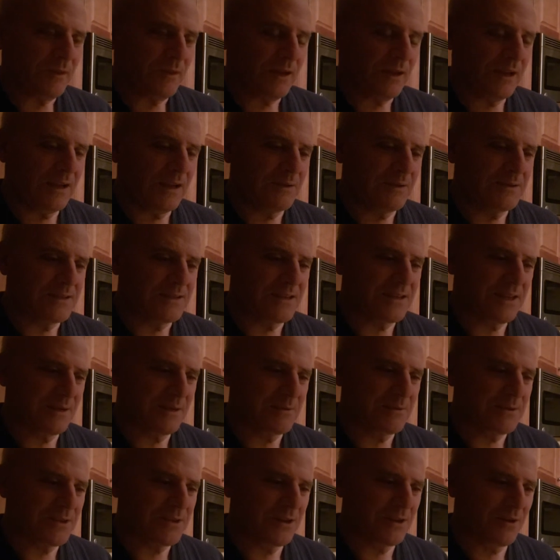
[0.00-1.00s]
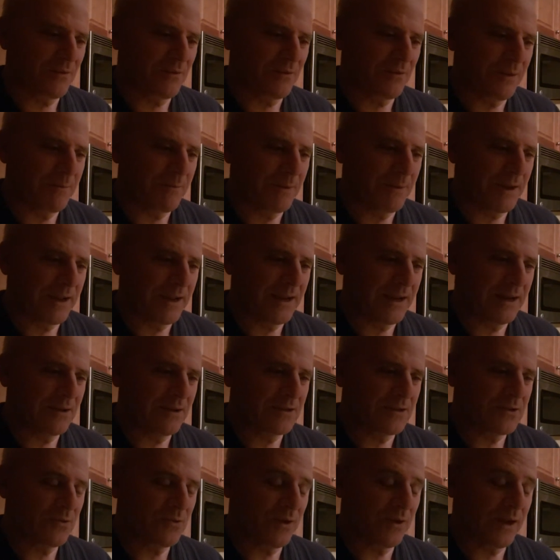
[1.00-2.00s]
was going to rent my
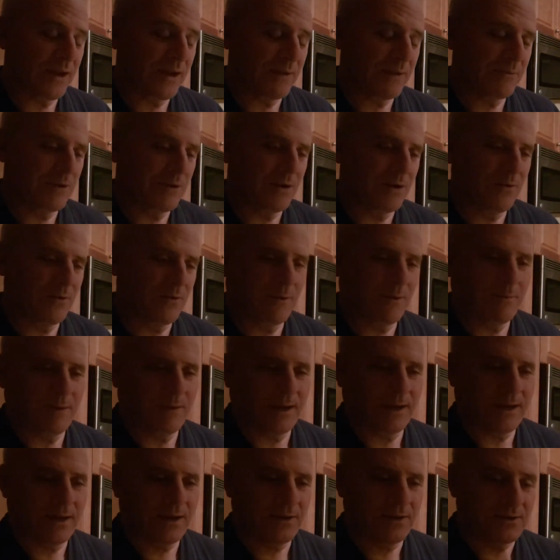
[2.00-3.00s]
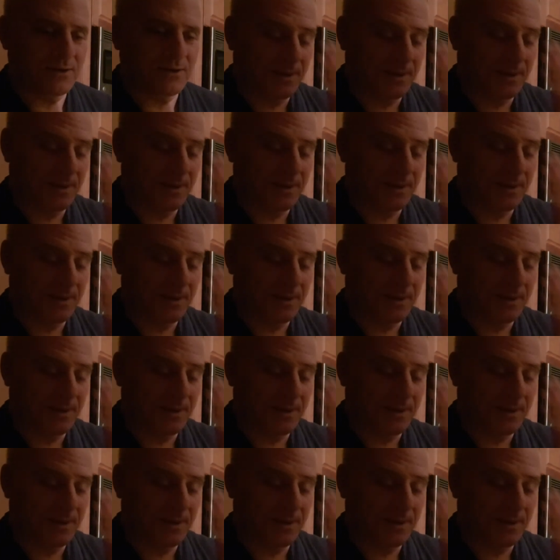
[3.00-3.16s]
house, or I am going to rent my house.